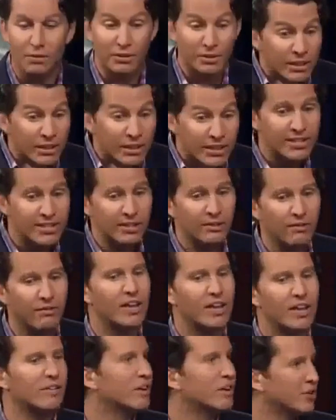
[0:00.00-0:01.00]
least
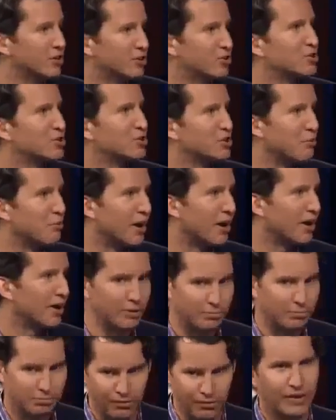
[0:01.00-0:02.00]
innovative industries in
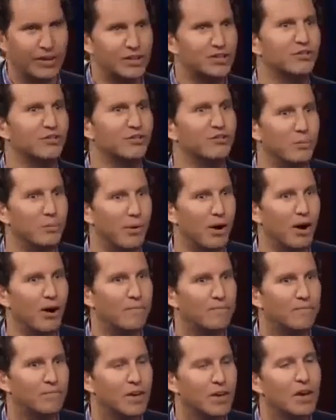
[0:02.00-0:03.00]
America, professional
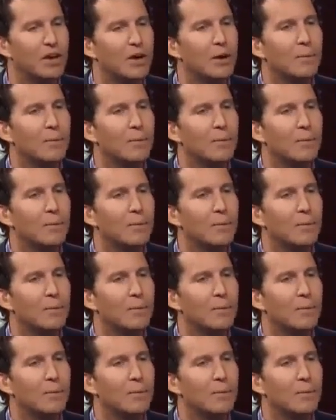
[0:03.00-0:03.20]
football.